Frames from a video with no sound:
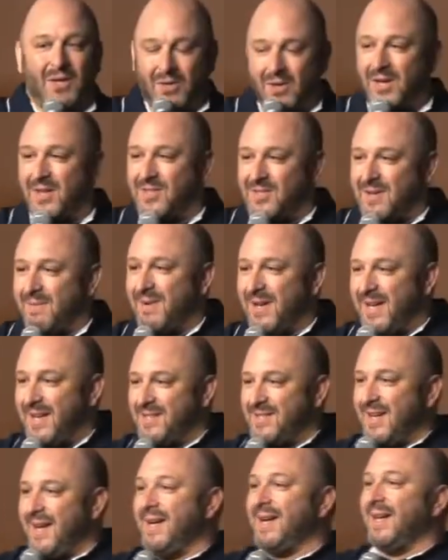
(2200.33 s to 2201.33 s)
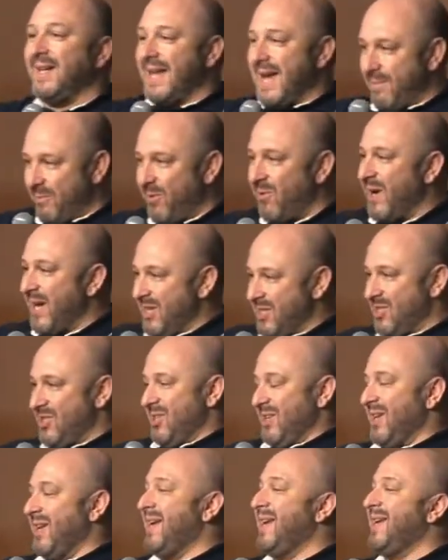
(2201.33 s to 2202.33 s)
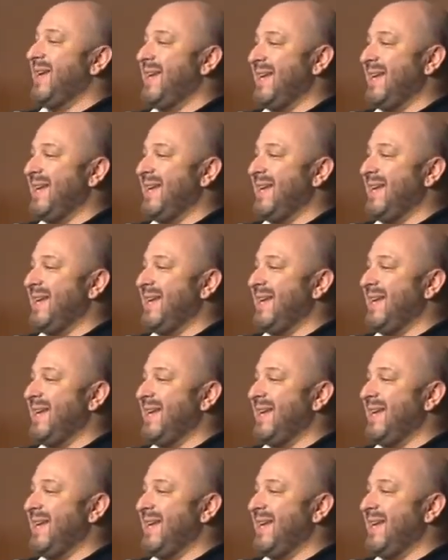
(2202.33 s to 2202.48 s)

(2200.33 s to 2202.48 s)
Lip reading: Look at somebody and say collaboration.